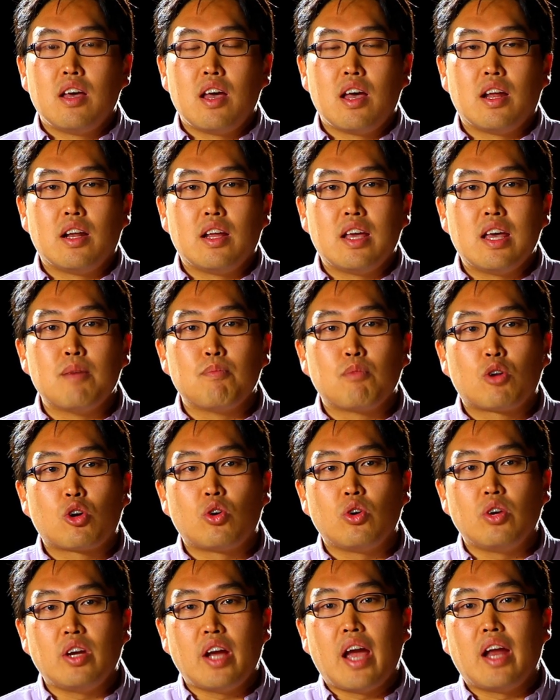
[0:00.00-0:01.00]
and Him
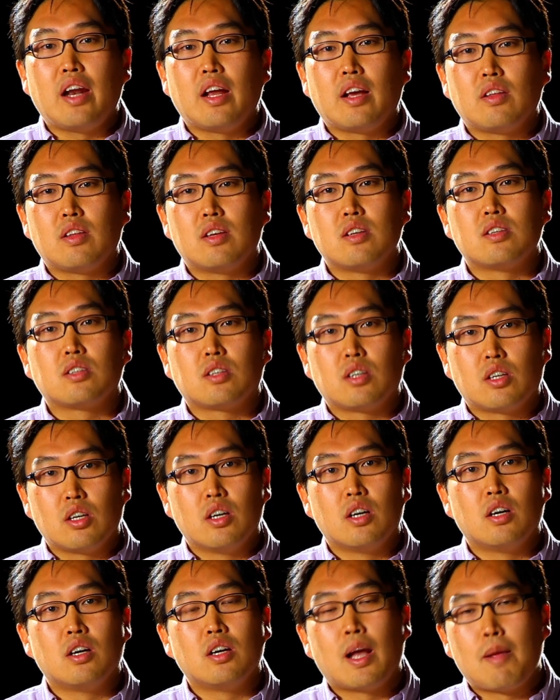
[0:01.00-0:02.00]
creating this
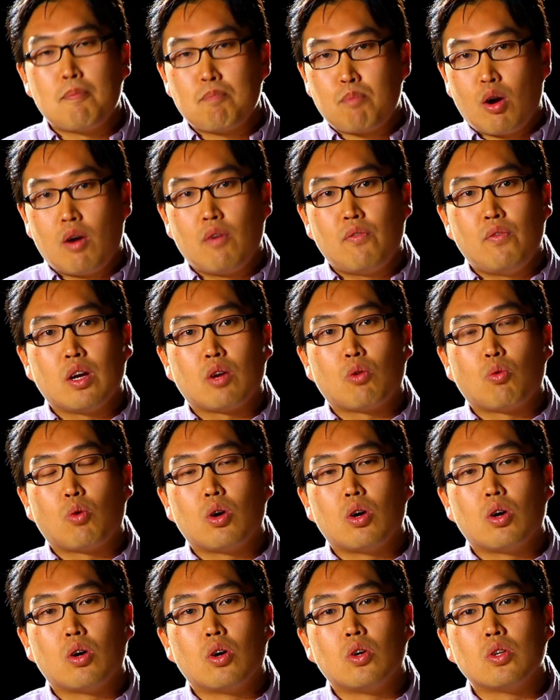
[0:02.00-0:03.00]
good and perfect
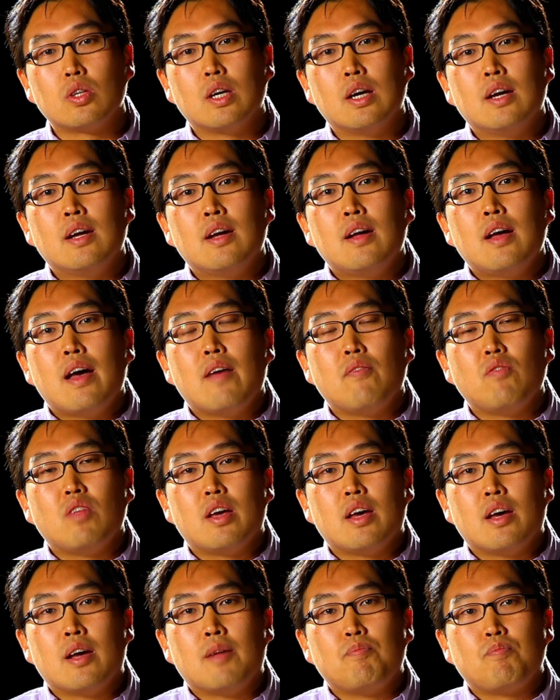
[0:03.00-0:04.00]
world, and
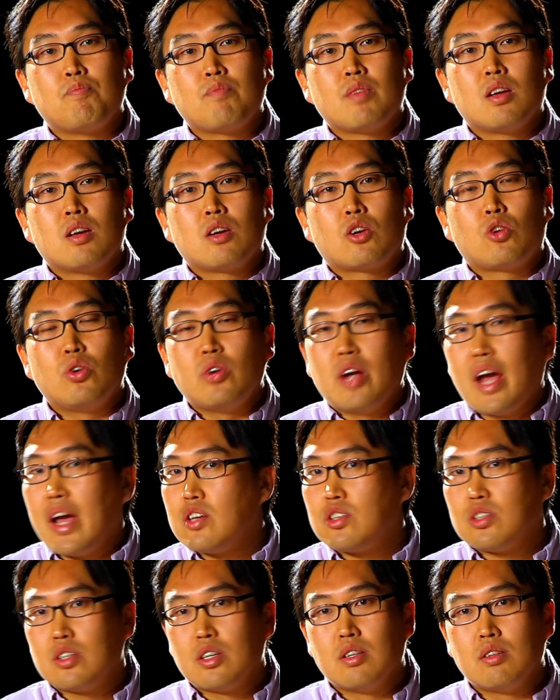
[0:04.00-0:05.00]
then
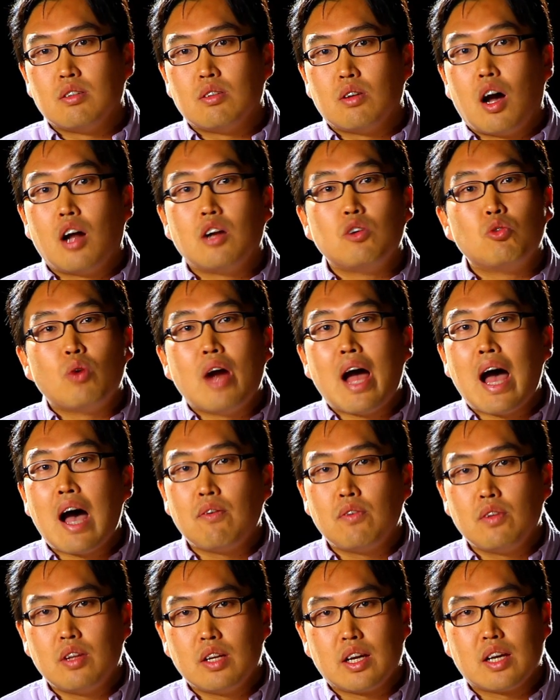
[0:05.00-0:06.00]
creation
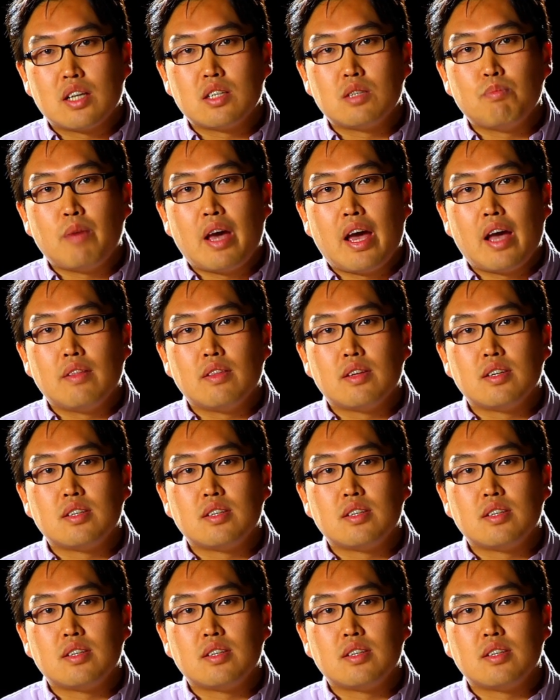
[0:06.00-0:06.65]
unraveling as man